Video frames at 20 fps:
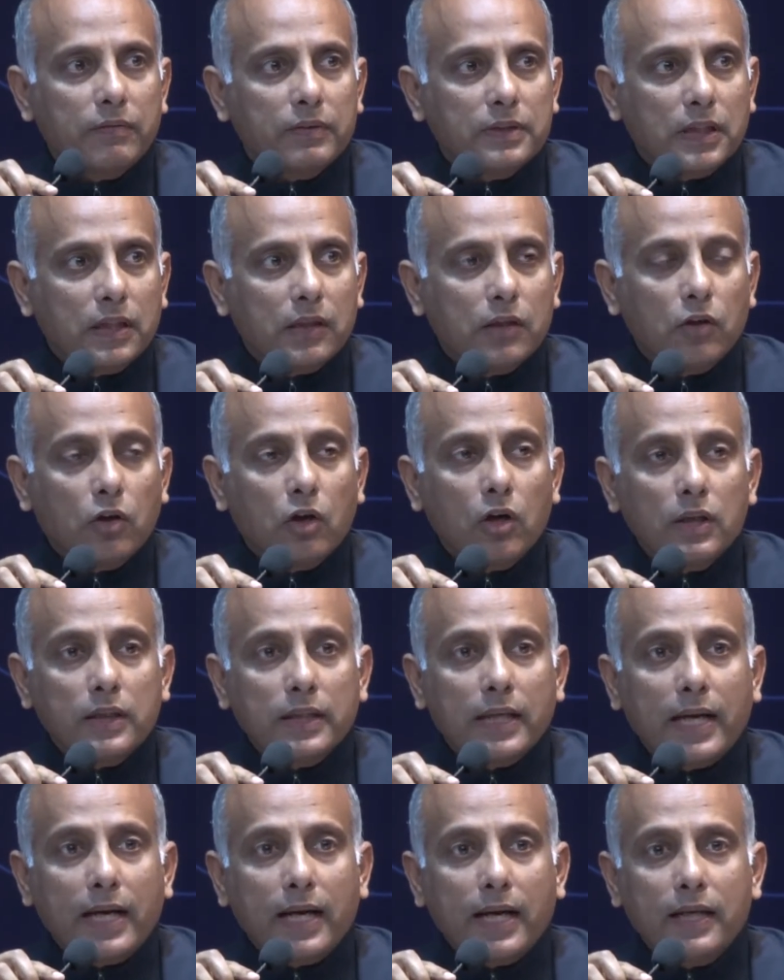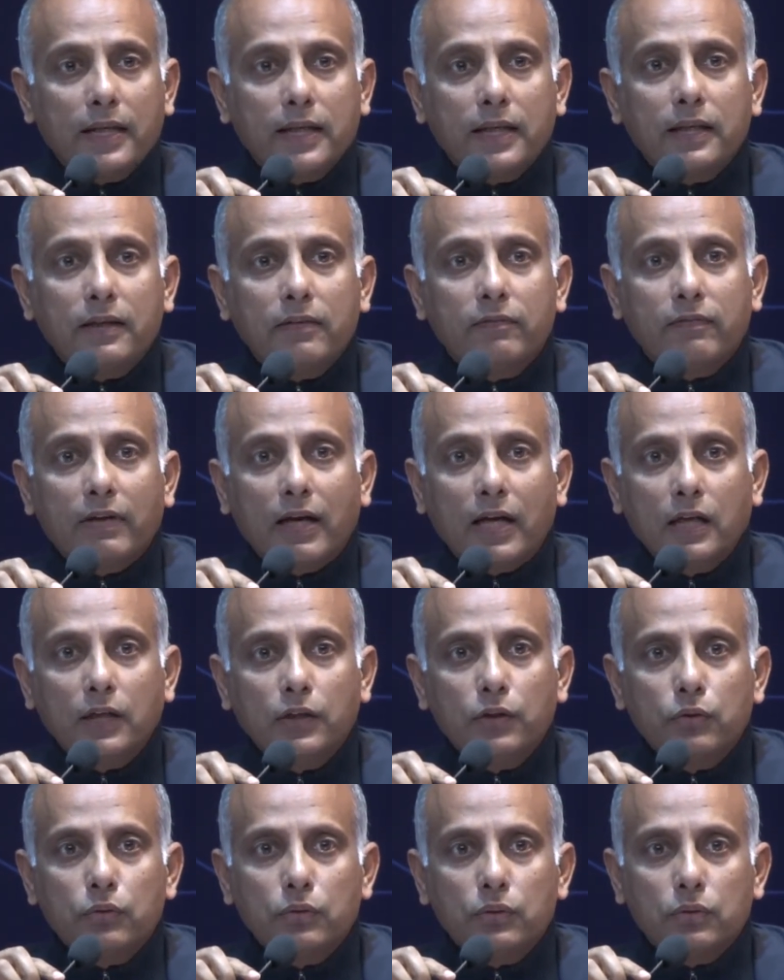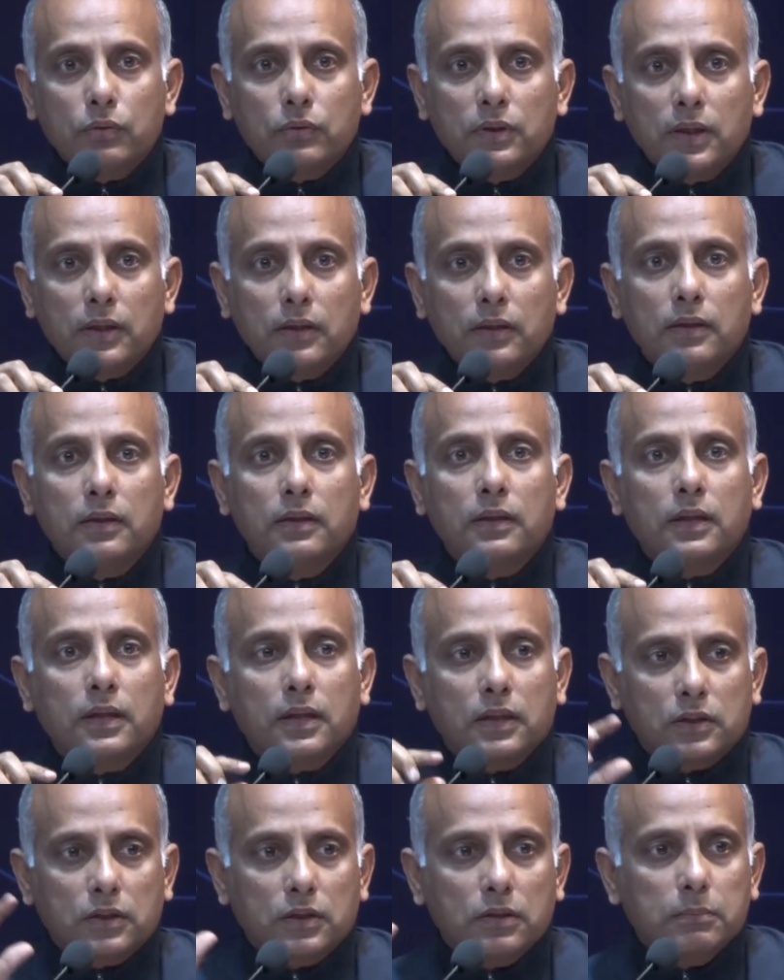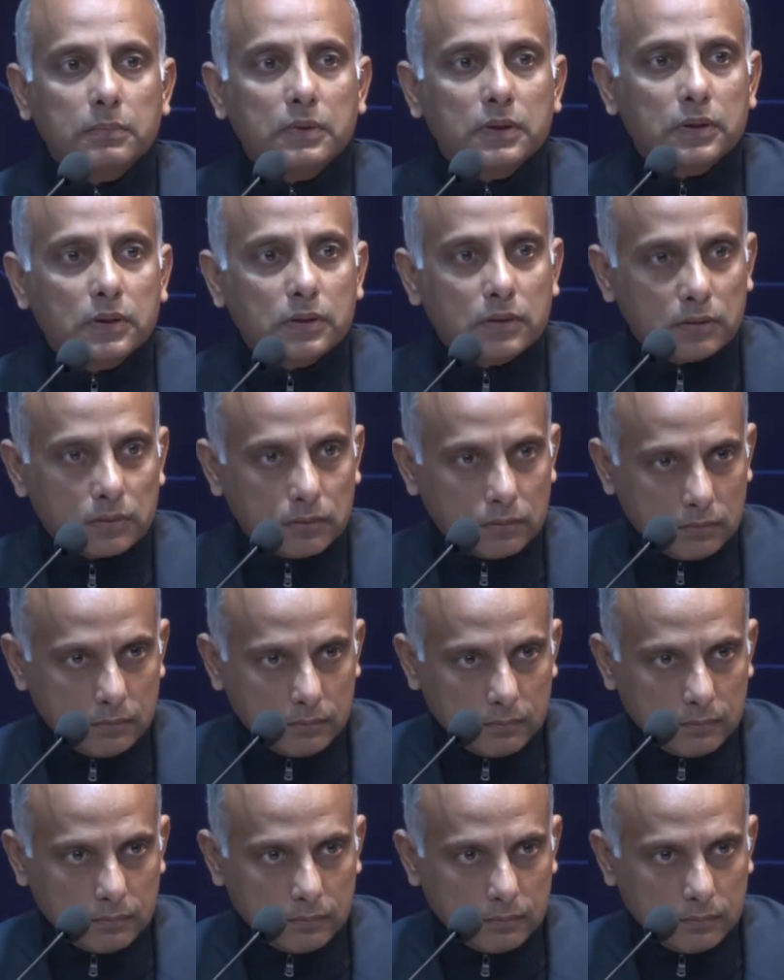which are not adding value to the customers.